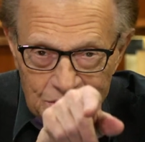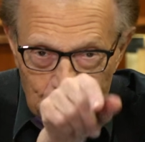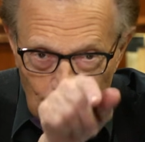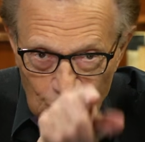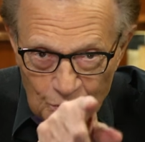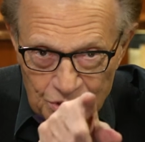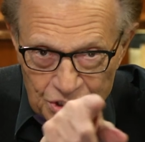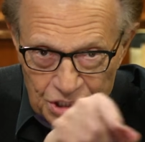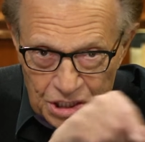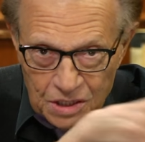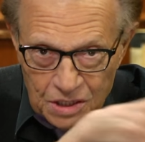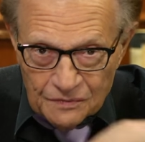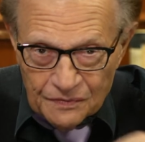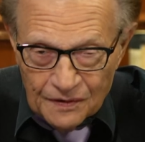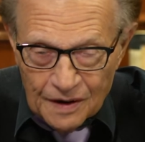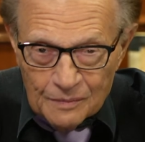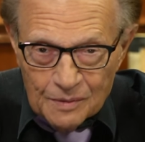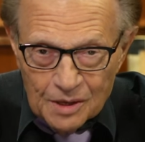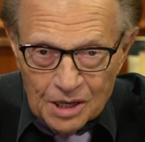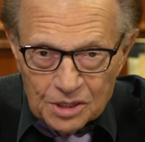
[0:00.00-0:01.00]
as always, you can
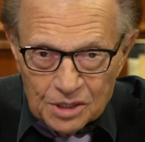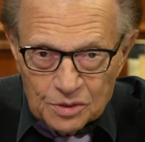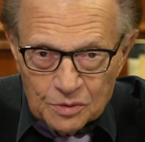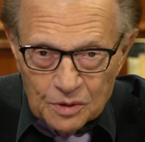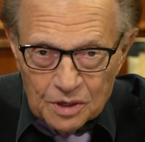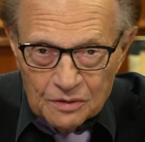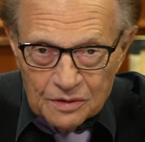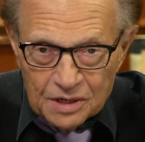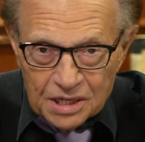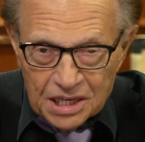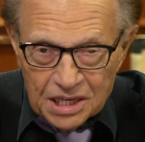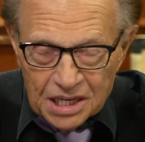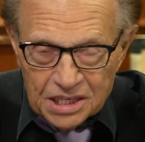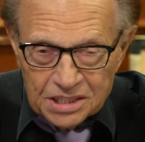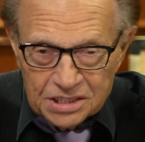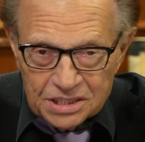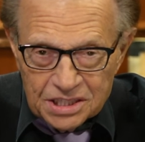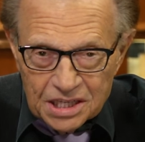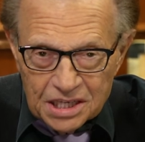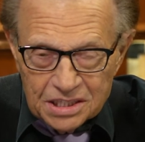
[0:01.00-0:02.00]
find me on Twitter
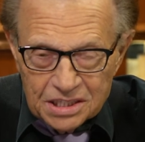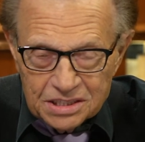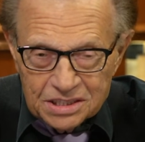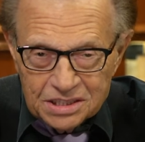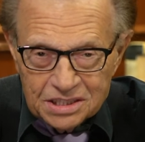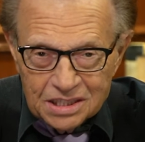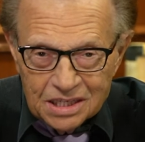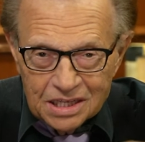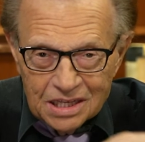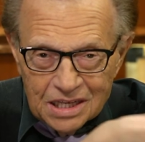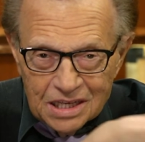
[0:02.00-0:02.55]
@KingsThings,